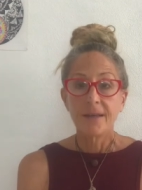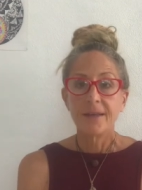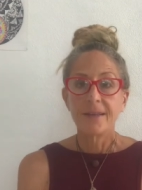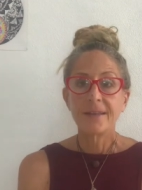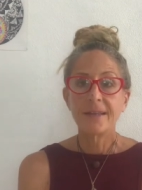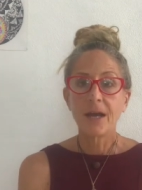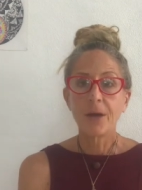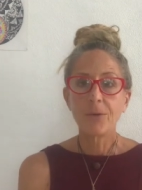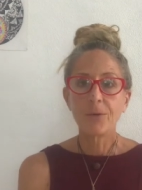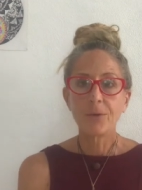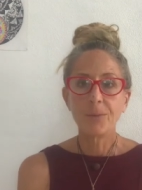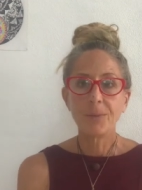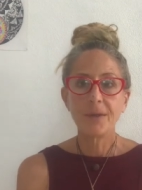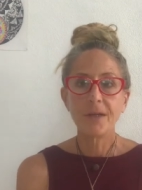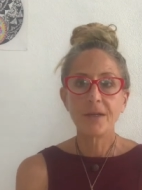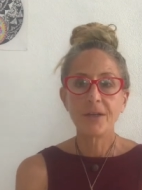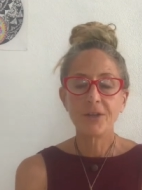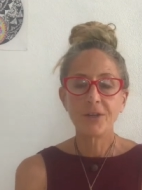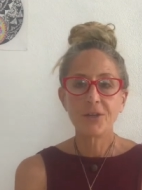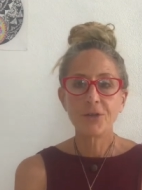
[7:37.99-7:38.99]
that would be
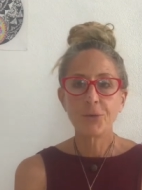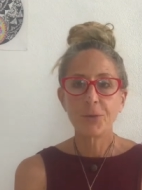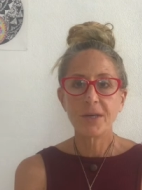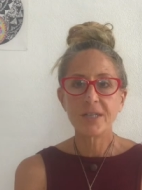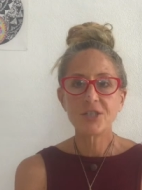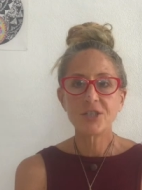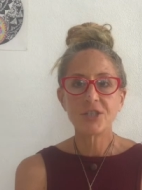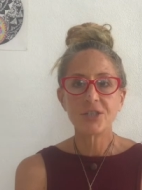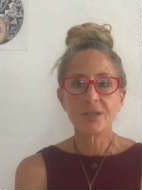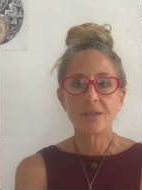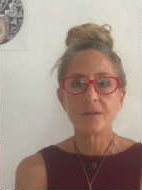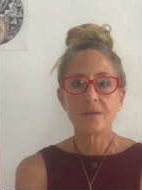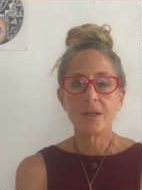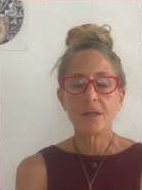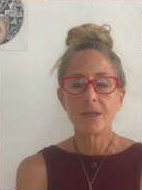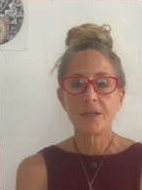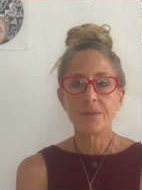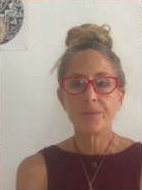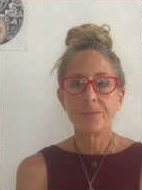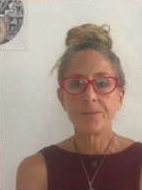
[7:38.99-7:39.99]
a good question
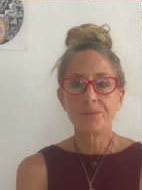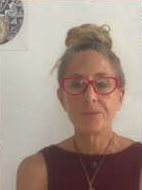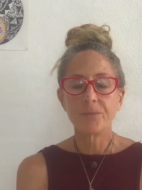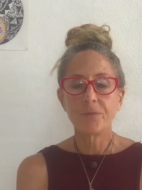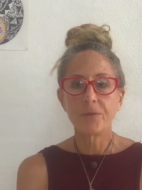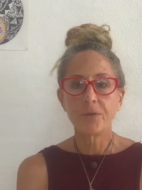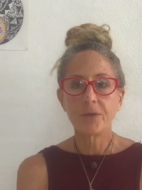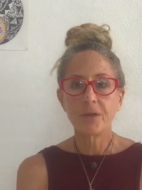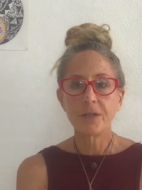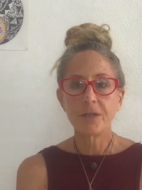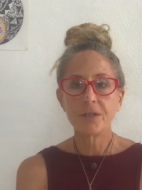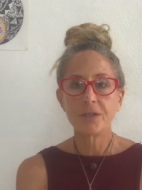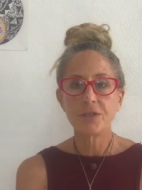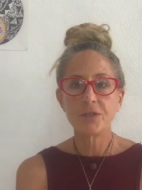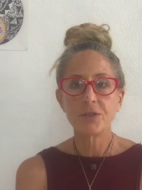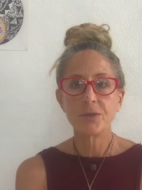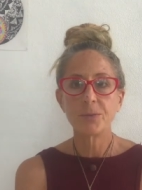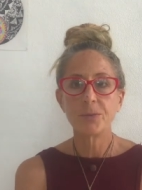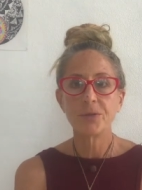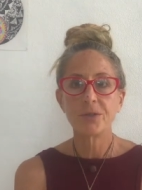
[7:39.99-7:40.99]
um, for the
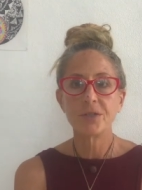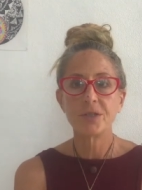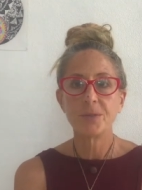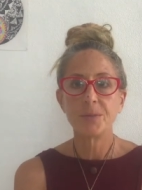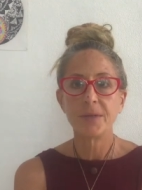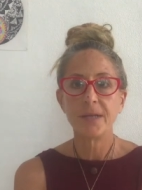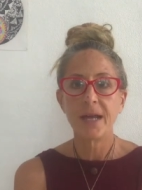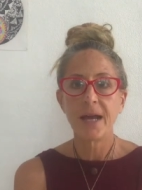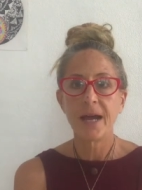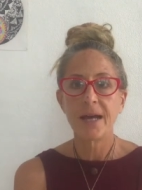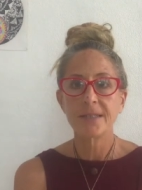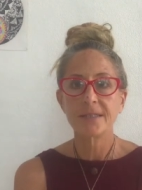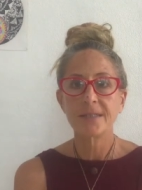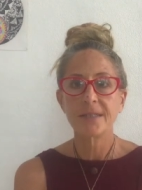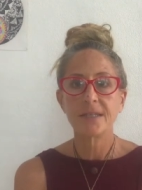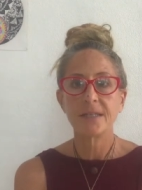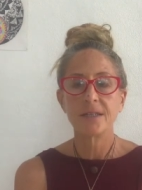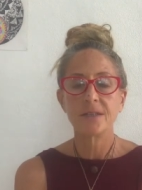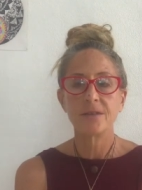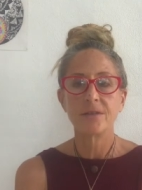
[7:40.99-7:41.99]
consumer to be
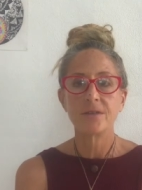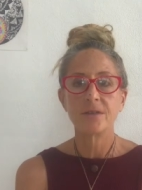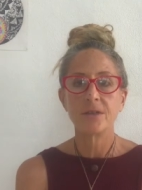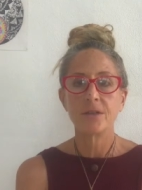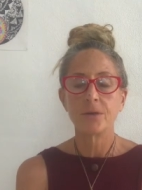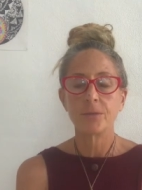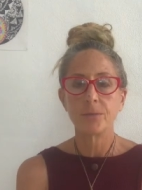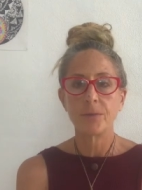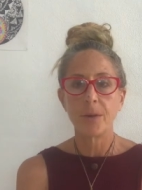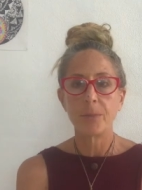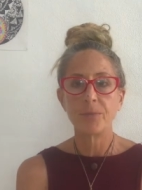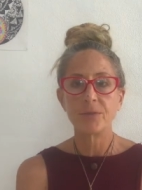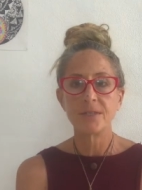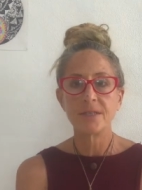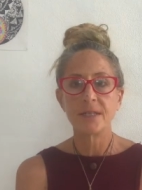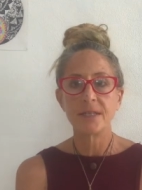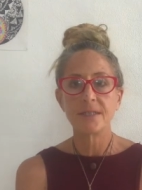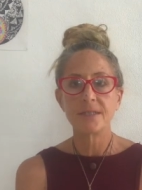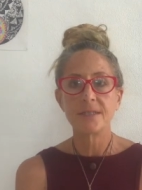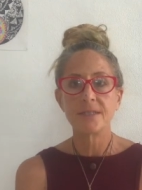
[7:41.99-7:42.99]
asking their
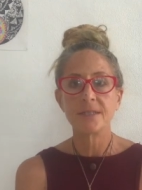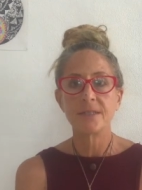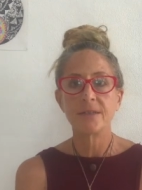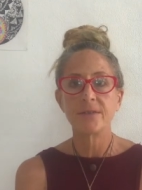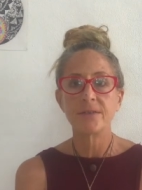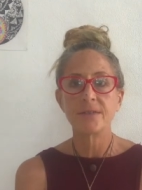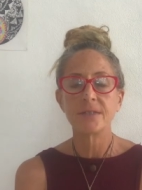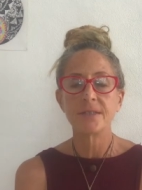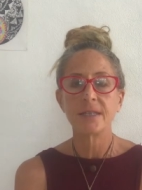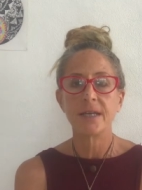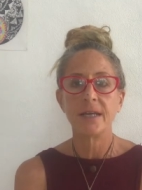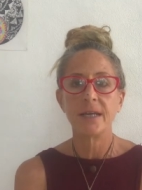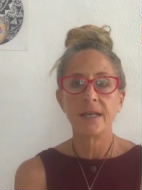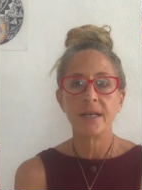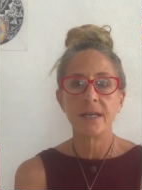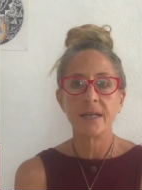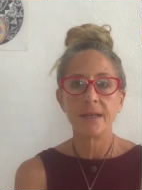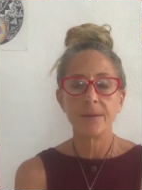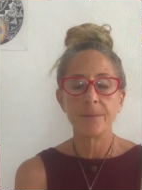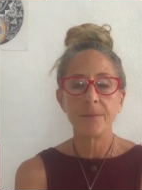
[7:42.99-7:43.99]
representatives
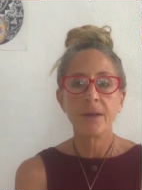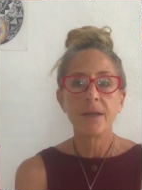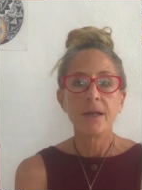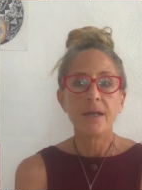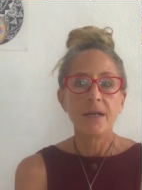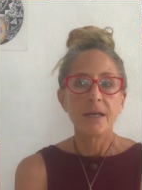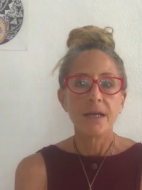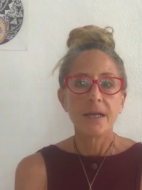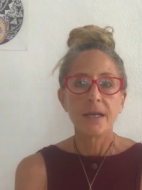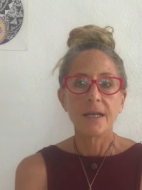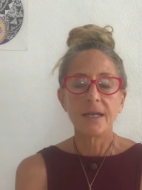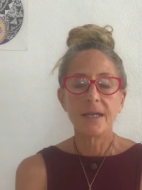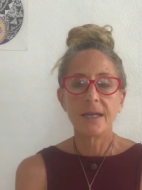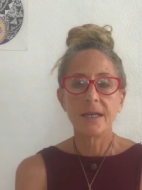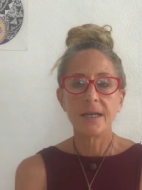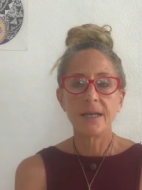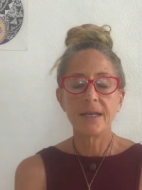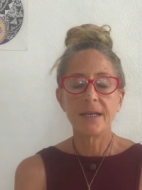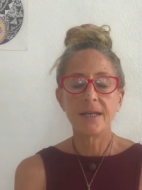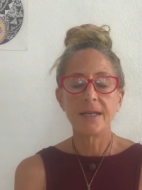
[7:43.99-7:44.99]
and
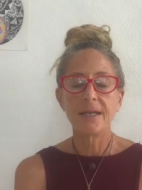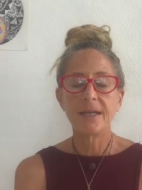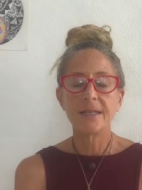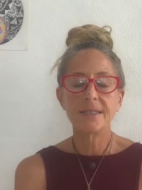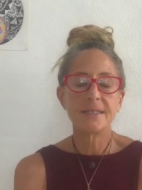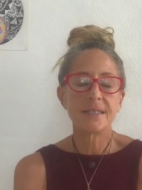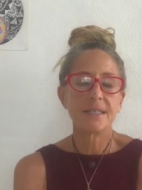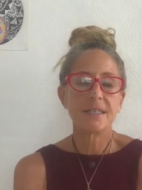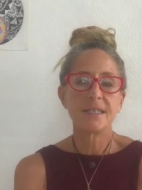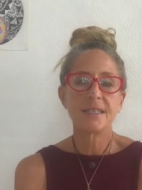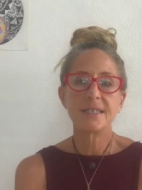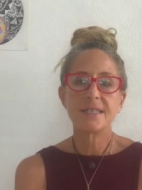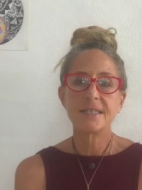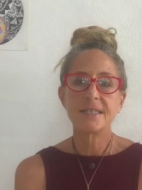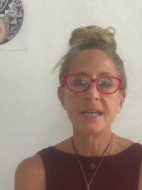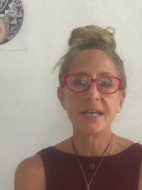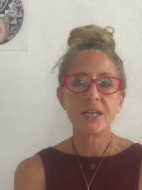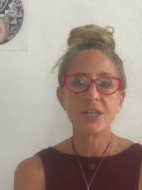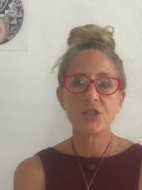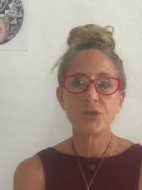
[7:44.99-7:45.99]
it's at the
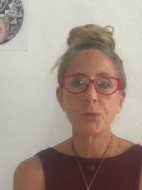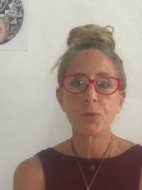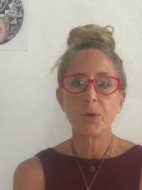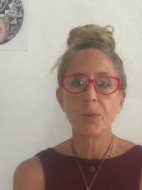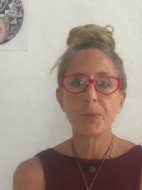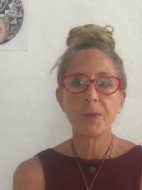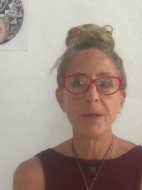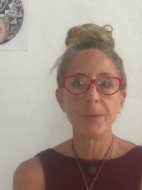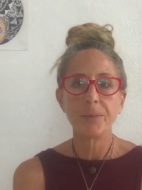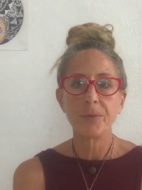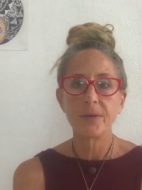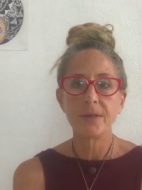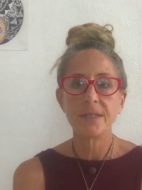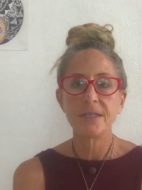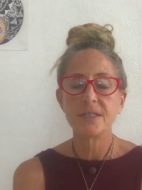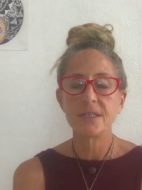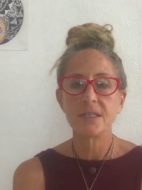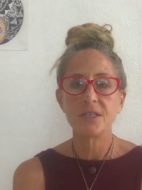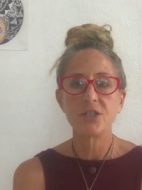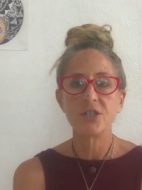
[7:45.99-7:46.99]
stage where people need
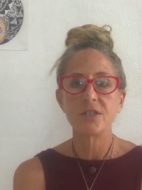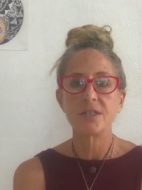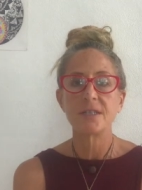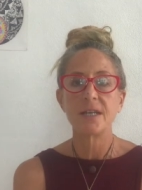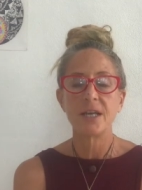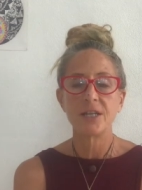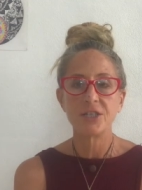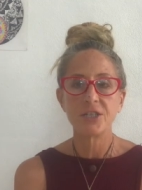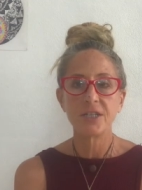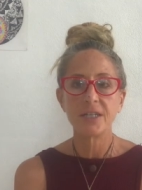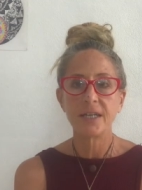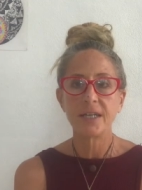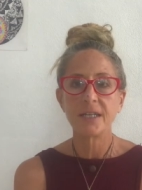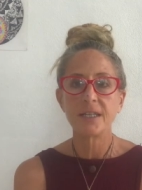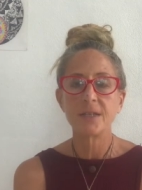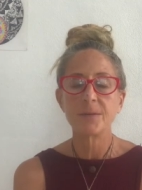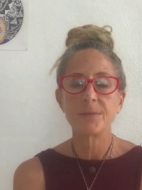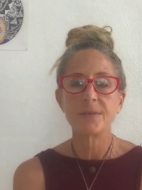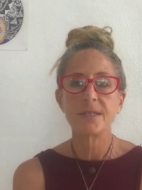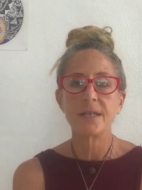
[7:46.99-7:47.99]
to just educate
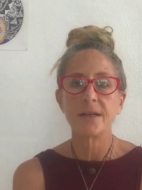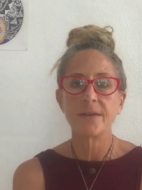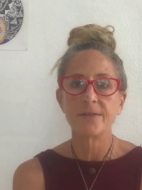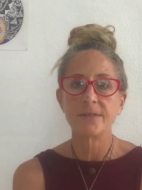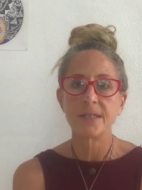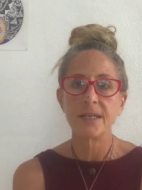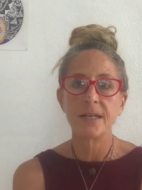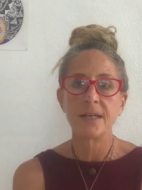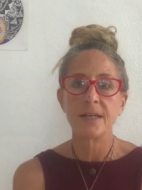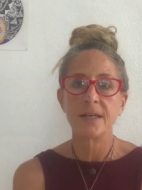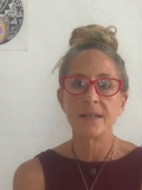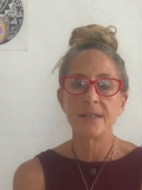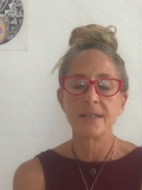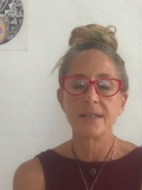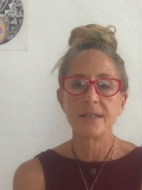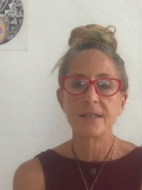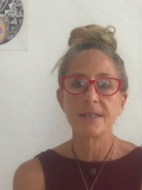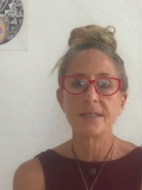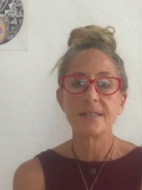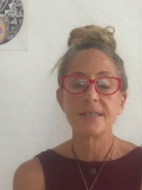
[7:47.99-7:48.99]
themselves and
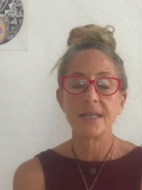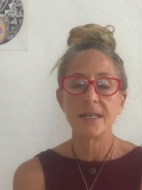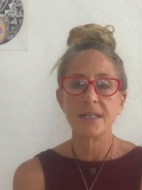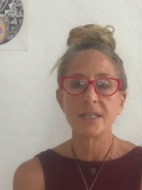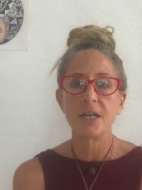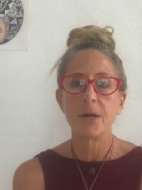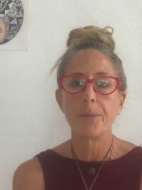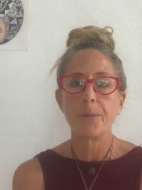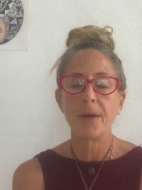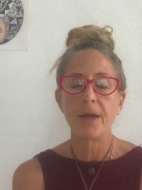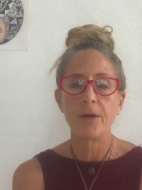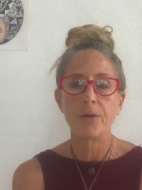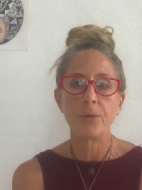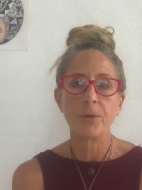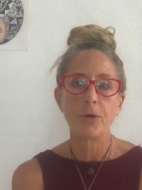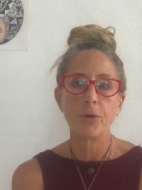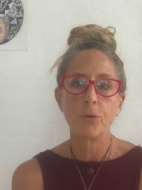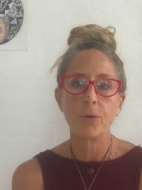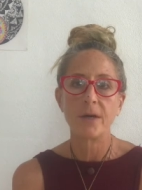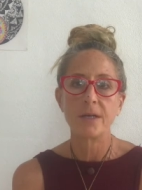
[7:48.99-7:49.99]
stand up and
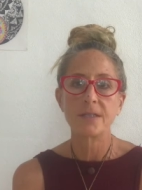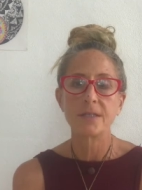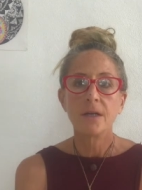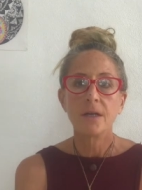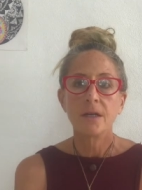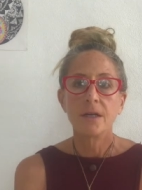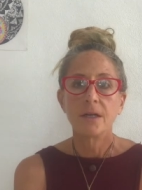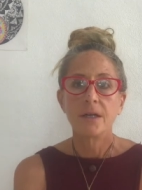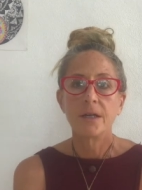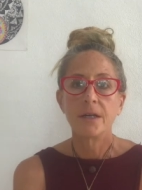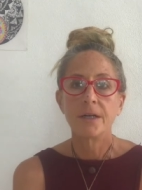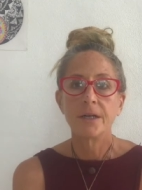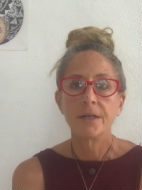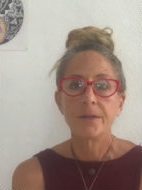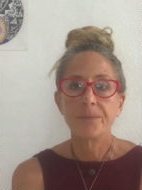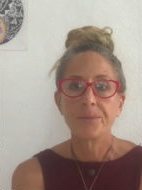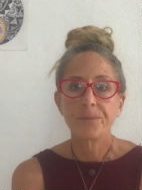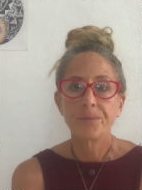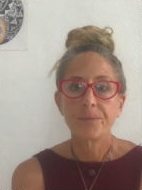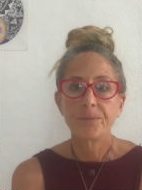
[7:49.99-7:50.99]
request um,
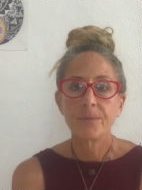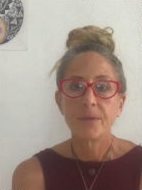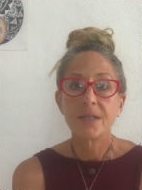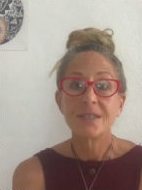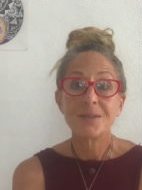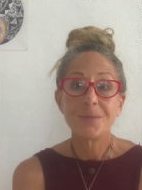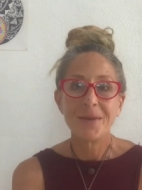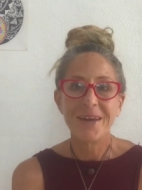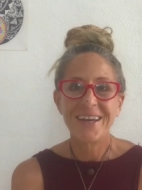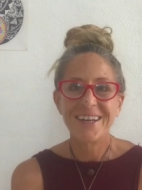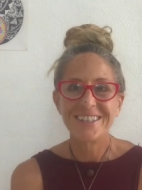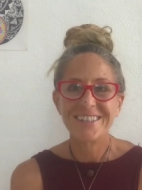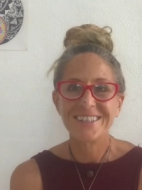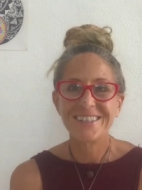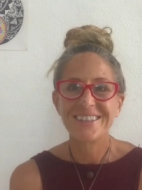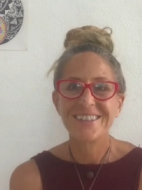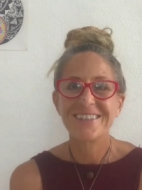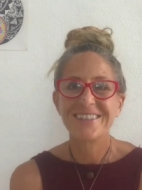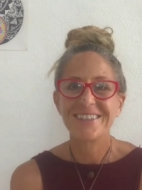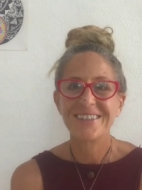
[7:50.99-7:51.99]
demand,
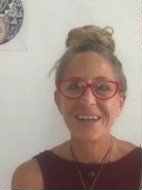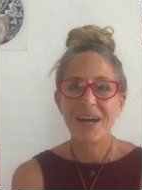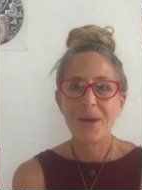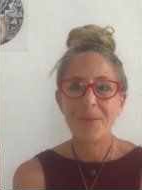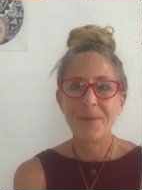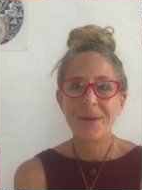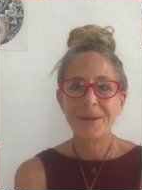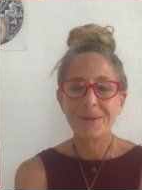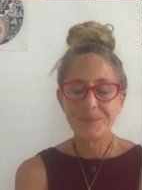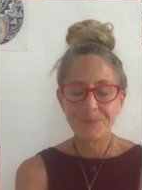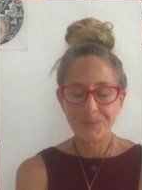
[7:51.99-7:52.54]
I meant.